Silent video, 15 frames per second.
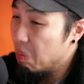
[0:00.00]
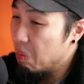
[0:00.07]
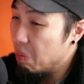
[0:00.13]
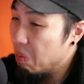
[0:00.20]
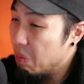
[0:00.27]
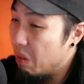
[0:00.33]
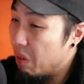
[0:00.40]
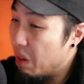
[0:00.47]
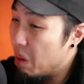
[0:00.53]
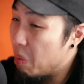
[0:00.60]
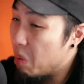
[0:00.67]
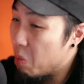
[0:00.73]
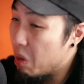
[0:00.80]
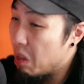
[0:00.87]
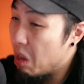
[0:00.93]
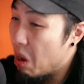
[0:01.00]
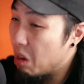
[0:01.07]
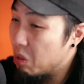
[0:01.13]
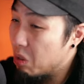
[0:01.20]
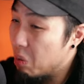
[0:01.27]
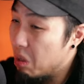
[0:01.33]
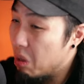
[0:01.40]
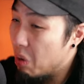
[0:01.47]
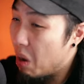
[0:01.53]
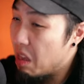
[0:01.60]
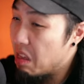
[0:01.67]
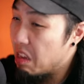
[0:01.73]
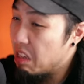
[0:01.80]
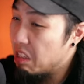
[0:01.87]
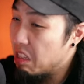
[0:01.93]
Ooh, gotta be really honest with you. I
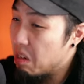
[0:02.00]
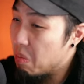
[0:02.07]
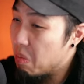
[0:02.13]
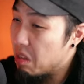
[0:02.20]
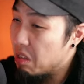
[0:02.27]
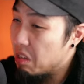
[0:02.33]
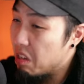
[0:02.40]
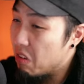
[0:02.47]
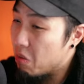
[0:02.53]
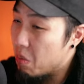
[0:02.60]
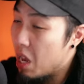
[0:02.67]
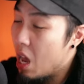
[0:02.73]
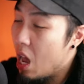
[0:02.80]
think he's gonna be in C for me.